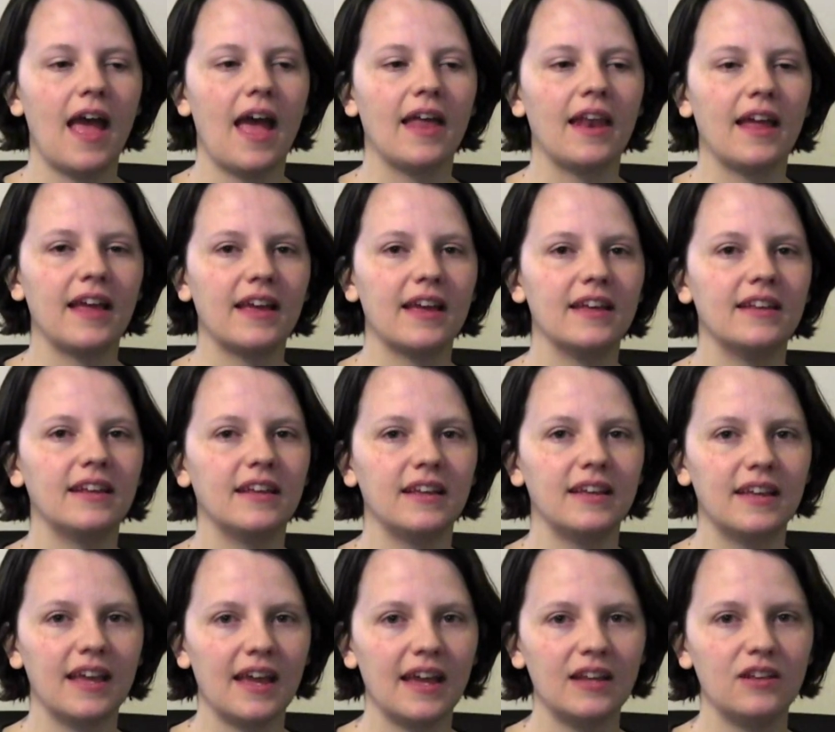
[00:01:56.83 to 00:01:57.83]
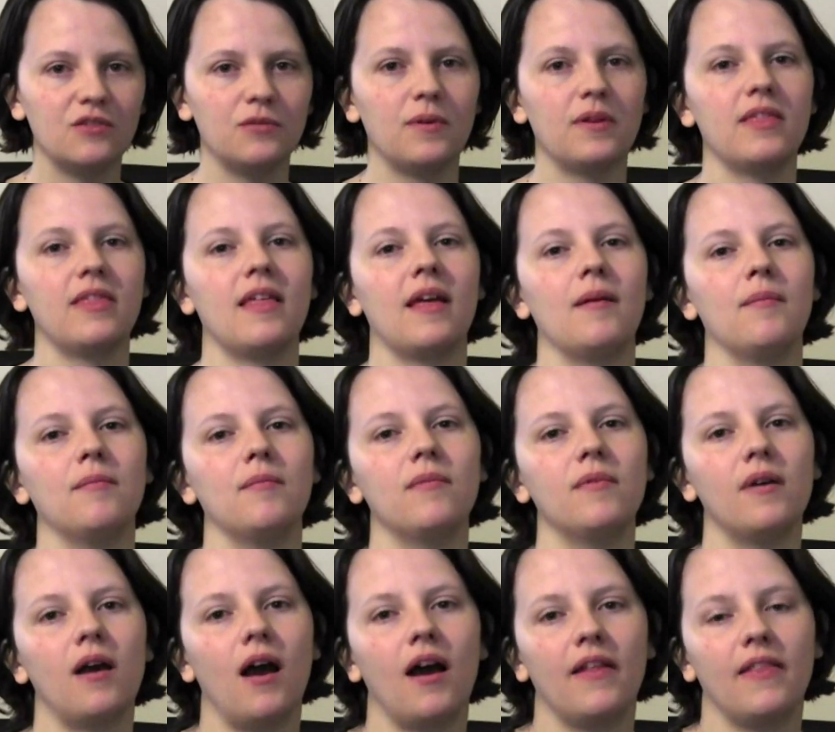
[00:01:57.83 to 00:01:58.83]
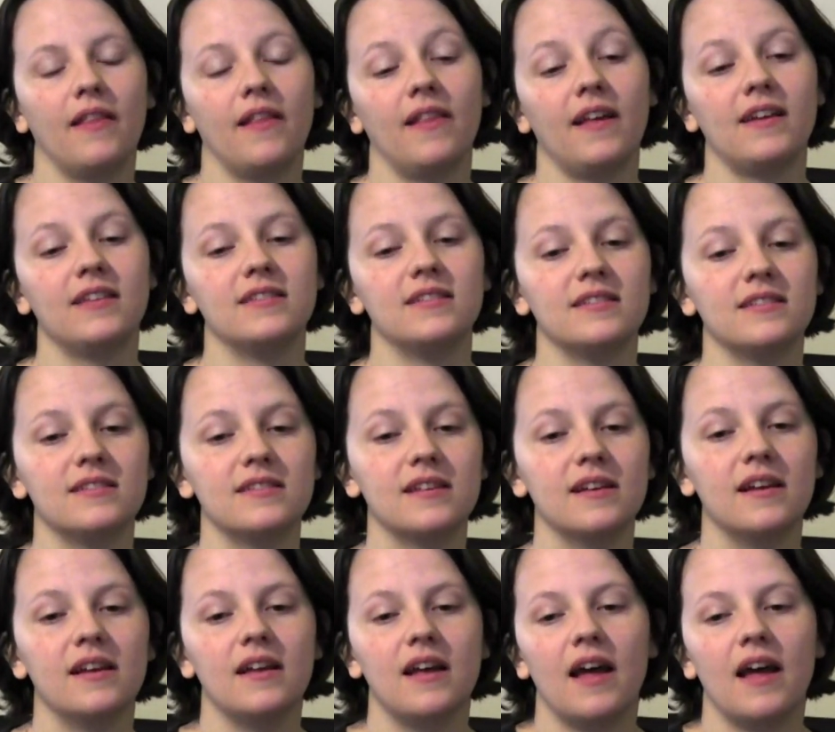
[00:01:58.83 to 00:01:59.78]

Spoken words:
and I can engage with them on the lessons.